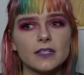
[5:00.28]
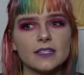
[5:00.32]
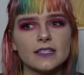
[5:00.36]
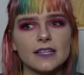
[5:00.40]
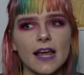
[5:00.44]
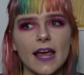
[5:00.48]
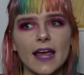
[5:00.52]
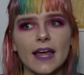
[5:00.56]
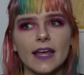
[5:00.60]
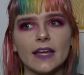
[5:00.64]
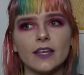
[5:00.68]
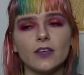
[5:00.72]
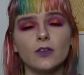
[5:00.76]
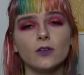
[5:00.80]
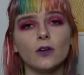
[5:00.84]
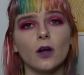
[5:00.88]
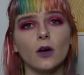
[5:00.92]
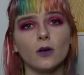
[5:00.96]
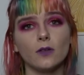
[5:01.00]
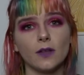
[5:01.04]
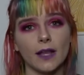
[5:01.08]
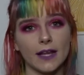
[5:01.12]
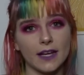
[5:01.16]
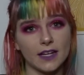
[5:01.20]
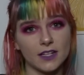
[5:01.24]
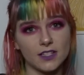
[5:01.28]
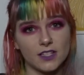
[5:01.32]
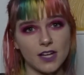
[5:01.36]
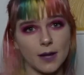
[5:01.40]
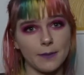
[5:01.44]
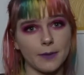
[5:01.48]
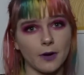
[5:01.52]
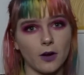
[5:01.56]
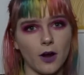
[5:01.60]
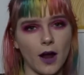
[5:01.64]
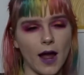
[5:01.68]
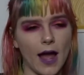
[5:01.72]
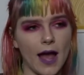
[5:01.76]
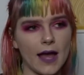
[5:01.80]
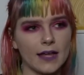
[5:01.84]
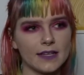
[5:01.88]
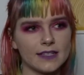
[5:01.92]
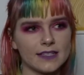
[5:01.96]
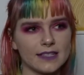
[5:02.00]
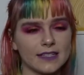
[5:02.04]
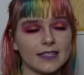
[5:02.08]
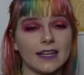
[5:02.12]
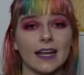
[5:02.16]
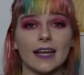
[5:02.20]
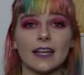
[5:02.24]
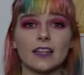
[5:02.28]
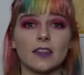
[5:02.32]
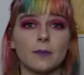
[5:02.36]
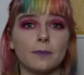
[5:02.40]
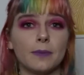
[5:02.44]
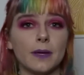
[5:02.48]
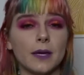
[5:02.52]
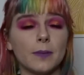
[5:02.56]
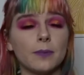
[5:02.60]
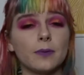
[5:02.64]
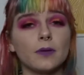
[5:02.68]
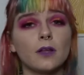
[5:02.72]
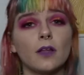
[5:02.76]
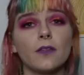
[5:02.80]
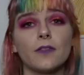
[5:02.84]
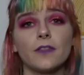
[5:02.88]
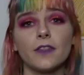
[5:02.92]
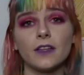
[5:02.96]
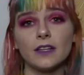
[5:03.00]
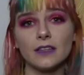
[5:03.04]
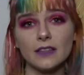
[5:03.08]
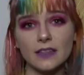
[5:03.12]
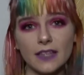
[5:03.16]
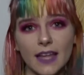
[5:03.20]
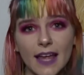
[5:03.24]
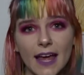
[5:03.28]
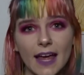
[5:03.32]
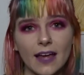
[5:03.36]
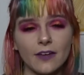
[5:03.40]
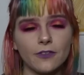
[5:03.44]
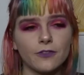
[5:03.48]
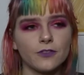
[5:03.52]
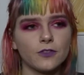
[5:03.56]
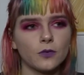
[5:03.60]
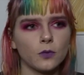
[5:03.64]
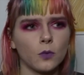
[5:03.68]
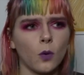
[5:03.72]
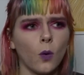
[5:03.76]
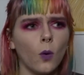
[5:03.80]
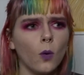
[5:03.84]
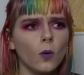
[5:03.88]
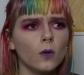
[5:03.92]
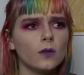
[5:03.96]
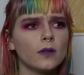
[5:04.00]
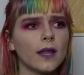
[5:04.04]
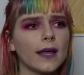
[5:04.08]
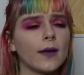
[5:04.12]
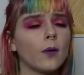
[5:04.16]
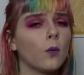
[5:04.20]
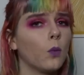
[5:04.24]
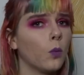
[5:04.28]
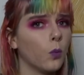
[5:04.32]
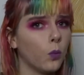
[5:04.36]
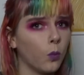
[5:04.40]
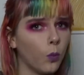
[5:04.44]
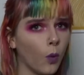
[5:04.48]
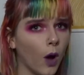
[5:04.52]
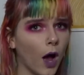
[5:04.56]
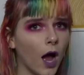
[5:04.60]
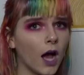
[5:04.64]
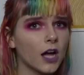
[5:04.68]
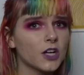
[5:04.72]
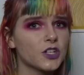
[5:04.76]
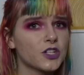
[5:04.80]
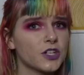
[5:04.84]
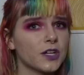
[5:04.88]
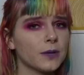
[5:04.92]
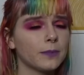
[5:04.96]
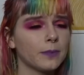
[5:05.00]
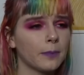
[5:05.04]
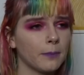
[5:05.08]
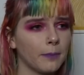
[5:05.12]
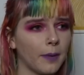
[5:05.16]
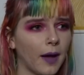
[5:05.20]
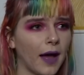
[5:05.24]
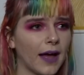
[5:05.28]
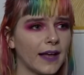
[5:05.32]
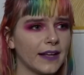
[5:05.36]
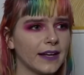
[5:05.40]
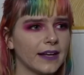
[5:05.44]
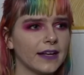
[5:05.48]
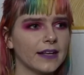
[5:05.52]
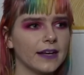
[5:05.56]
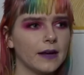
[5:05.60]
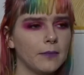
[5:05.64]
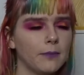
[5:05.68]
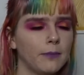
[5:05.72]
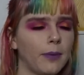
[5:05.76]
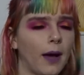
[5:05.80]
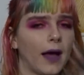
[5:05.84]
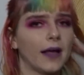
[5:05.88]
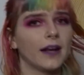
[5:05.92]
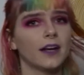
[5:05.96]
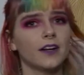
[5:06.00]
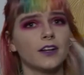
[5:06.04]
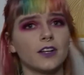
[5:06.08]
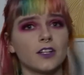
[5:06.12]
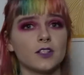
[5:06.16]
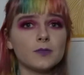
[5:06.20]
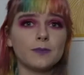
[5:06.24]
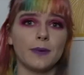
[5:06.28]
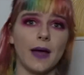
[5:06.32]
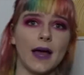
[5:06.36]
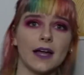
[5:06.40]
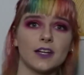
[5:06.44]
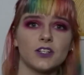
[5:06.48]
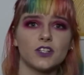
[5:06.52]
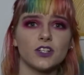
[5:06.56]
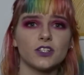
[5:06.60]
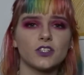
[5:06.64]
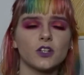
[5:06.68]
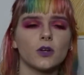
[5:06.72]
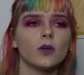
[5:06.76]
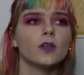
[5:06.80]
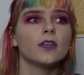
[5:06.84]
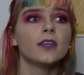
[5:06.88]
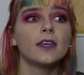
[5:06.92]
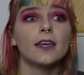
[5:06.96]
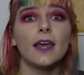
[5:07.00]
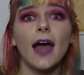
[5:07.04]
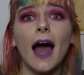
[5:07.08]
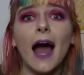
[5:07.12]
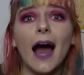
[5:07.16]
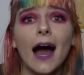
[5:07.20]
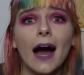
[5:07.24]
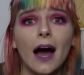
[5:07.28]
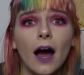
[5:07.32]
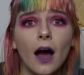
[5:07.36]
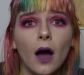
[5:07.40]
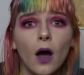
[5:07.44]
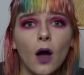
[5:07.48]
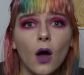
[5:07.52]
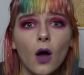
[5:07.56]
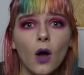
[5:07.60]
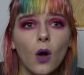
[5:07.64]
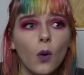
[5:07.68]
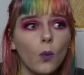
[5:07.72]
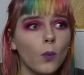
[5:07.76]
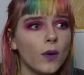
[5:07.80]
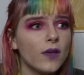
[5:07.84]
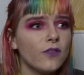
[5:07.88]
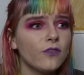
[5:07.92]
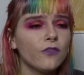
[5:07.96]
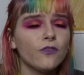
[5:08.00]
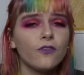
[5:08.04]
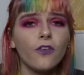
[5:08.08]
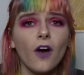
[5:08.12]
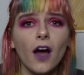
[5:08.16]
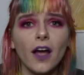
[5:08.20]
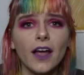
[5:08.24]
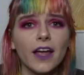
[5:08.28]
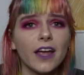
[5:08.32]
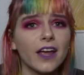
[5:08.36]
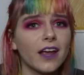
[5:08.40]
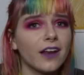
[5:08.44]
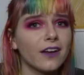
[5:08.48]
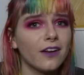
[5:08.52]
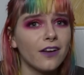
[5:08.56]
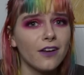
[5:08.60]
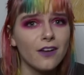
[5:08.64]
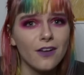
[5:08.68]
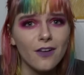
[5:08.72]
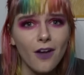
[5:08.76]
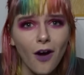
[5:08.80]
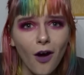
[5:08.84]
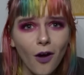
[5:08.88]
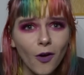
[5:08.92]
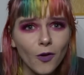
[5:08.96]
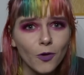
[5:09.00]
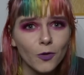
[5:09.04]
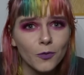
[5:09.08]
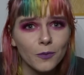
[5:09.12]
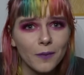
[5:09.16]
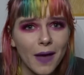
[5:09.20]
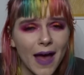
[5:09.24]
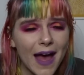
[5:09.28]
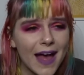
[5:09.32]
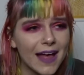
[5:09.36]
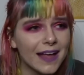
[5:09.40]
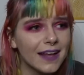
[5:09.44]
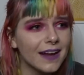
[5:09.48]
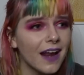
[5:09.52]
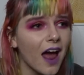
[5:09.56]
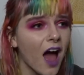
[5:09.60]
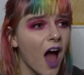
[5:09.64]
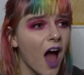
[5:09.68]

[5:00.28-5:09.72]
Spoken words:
saying, you know, like Democrats and like the people on the left all like worship Biden and Biden does bad shit too. Yeah, we fucking know, man.